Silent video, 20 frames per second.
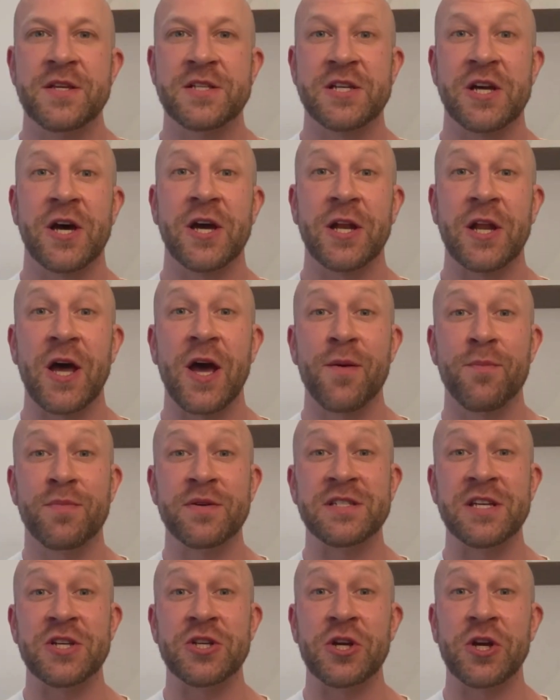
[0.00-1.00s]
side lying
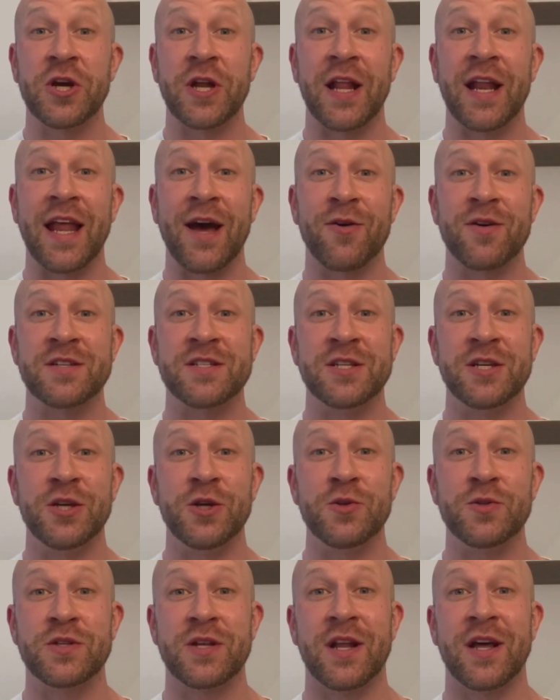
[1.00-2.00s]
position can allow us to
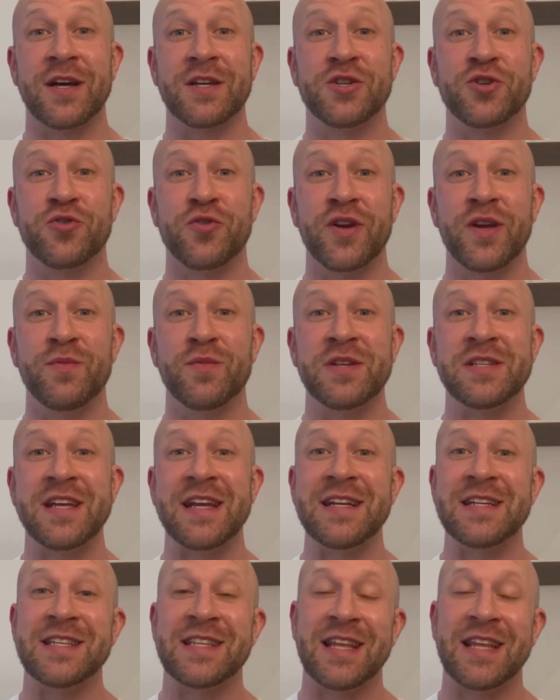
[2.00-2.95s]
utilize treatments into